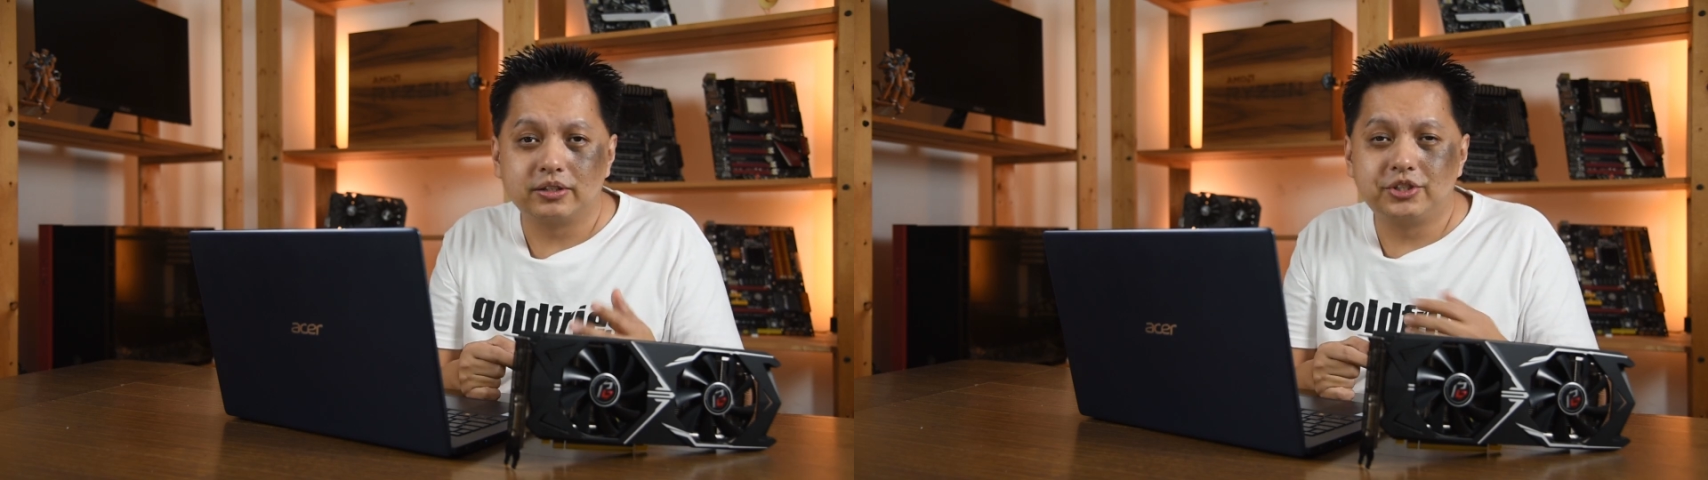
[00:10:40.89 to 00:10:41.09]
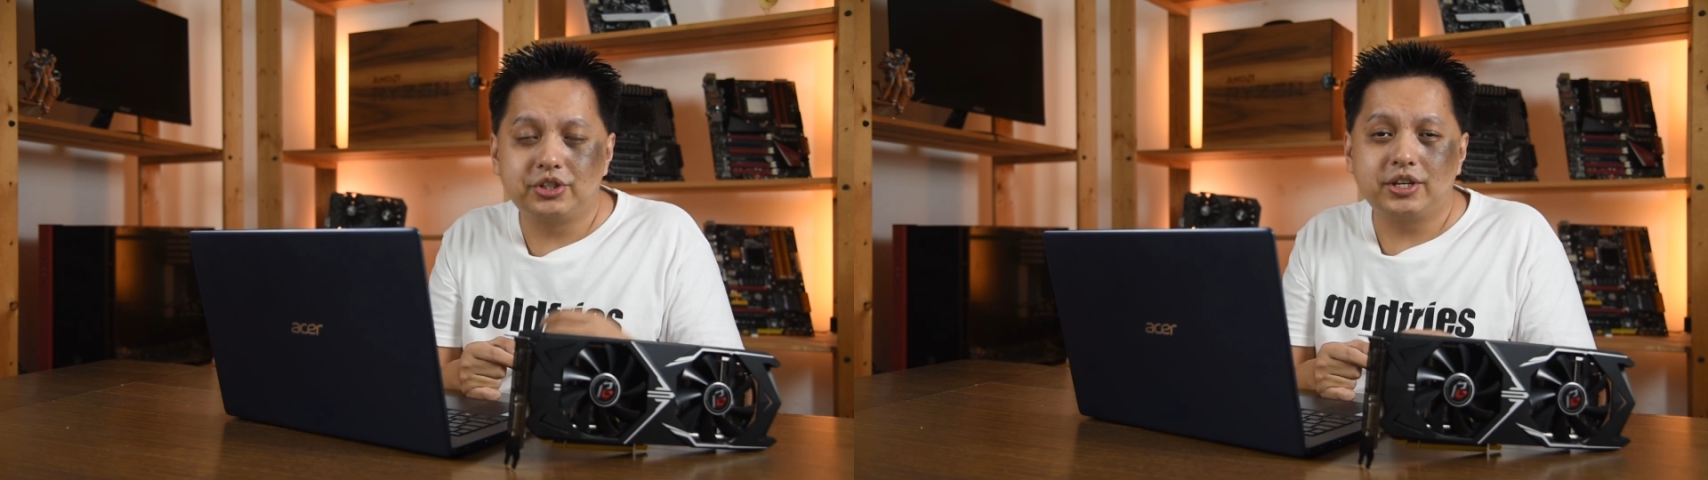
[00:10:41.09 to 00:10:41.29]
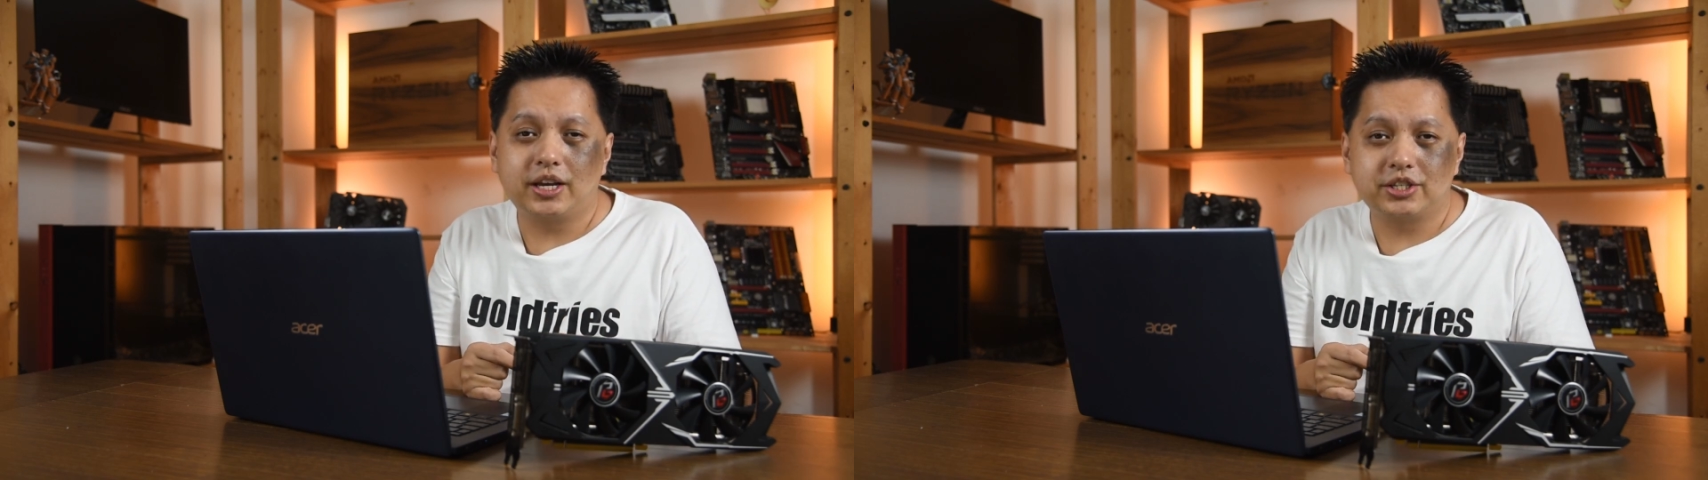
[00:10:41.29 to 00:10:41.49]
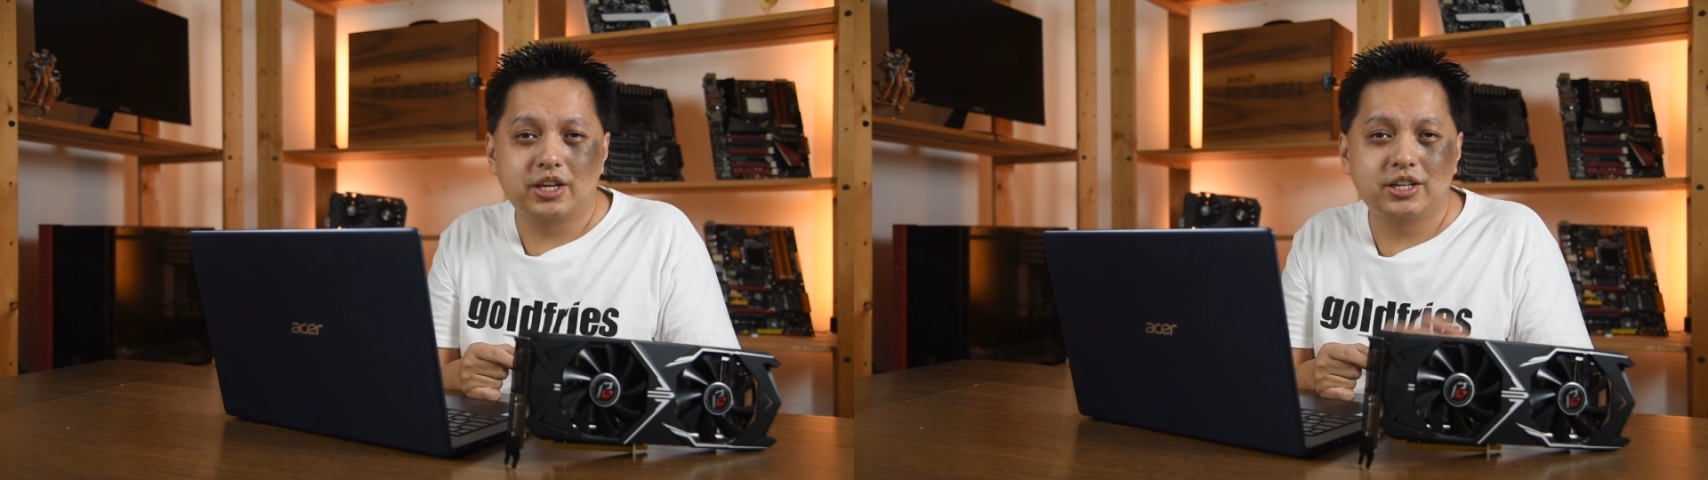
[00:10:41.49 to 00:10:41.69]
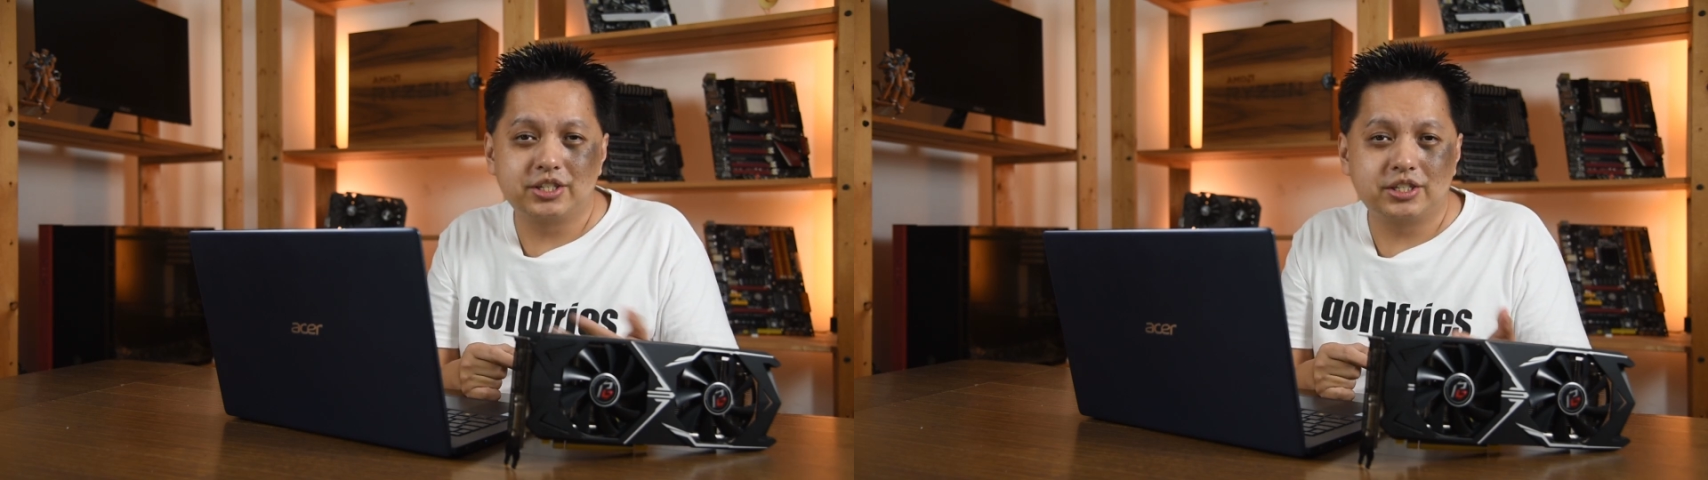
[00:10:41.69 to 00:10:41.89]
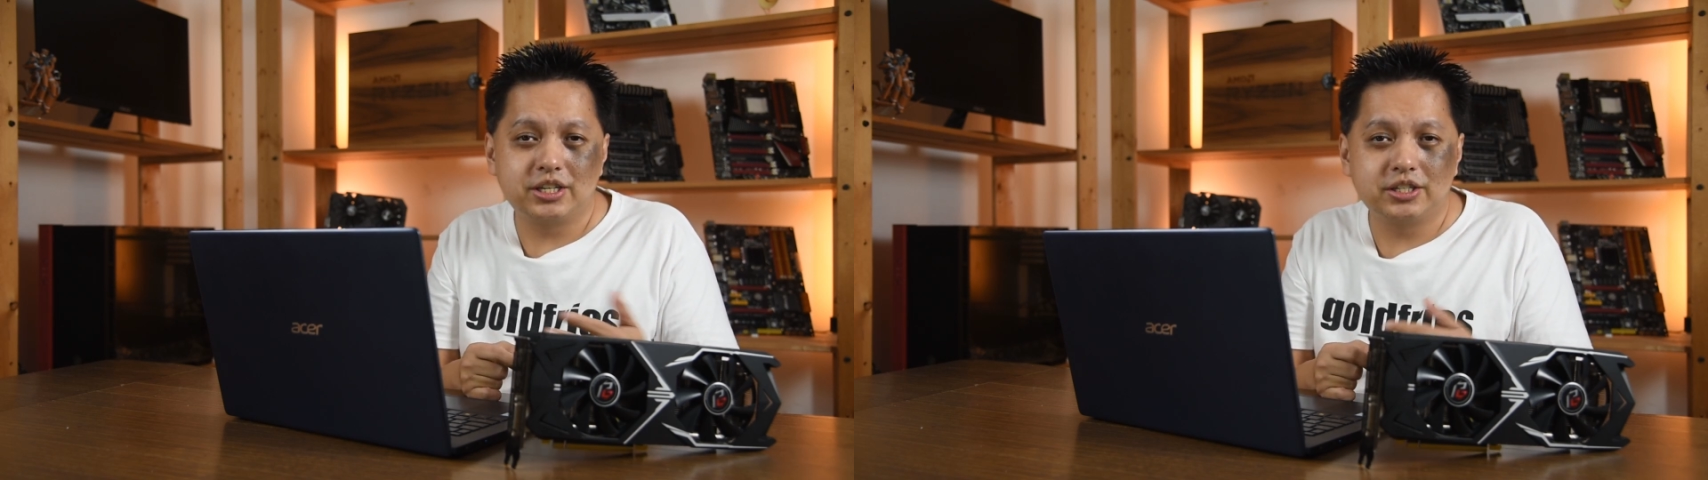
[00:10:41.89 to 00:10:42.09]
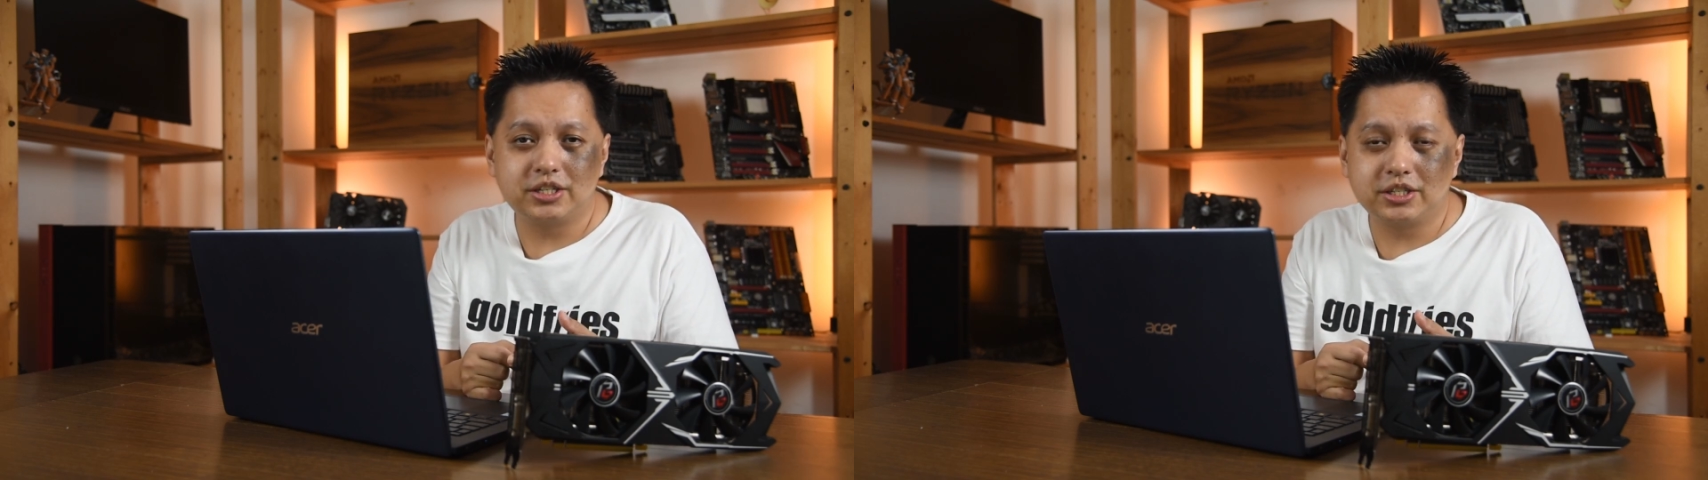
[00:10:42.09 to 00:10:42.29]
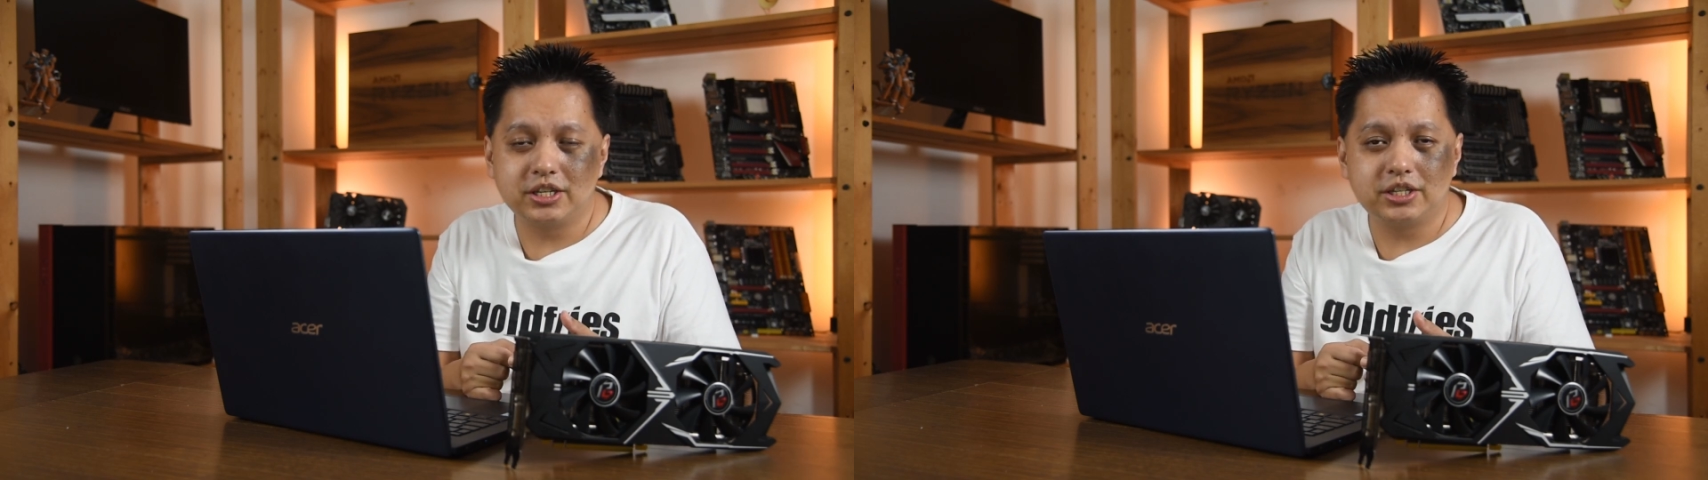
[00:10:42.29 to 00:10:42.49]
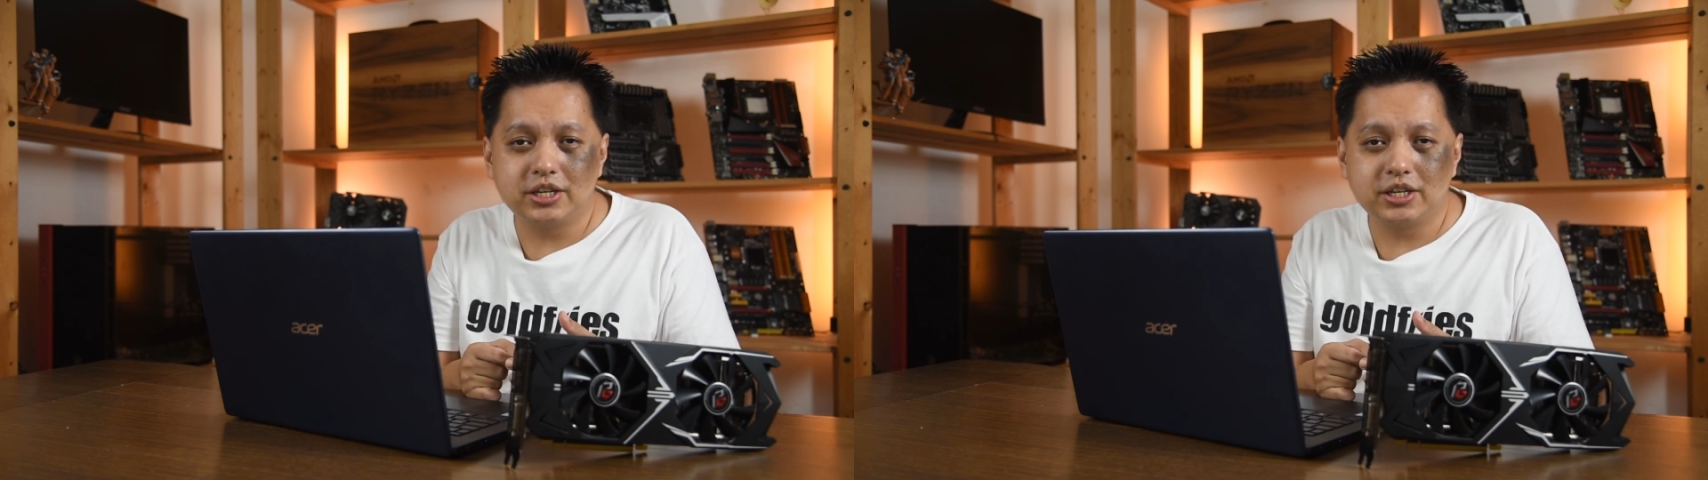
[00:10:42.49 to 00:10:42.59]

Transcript: GTX 1660